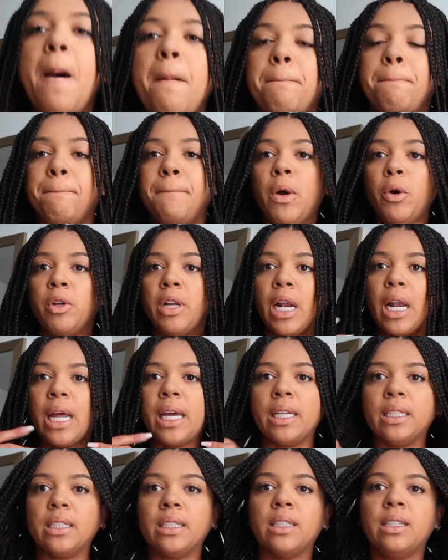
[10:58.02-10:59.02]
booty
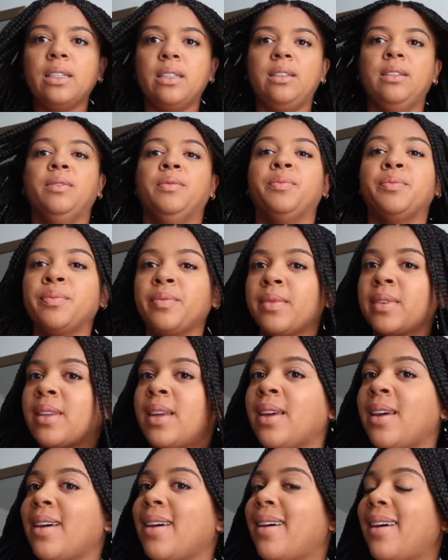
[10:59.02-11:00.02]
length.
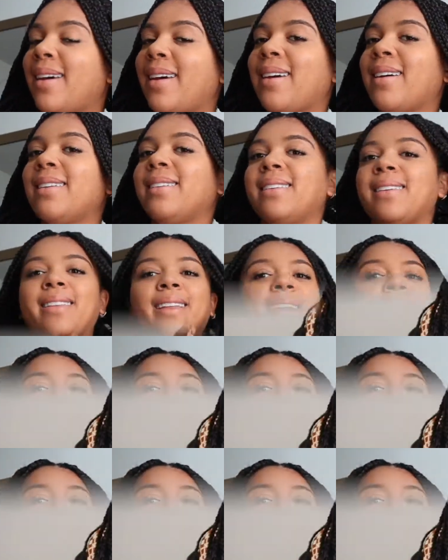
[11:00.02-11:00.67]
And that,